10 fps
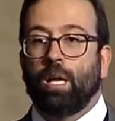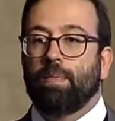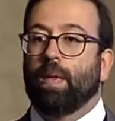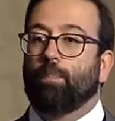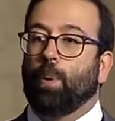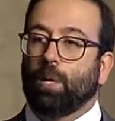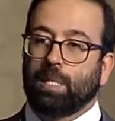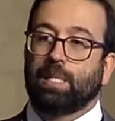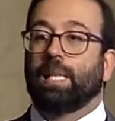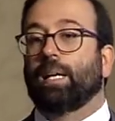that
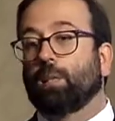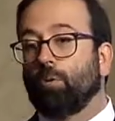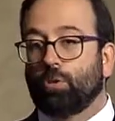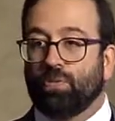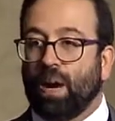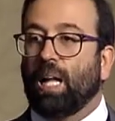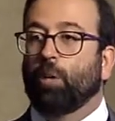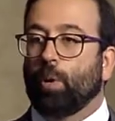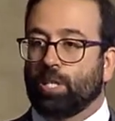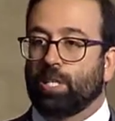policies like loan to
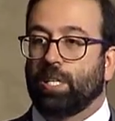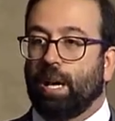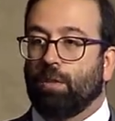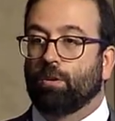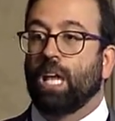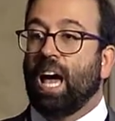value ratios and others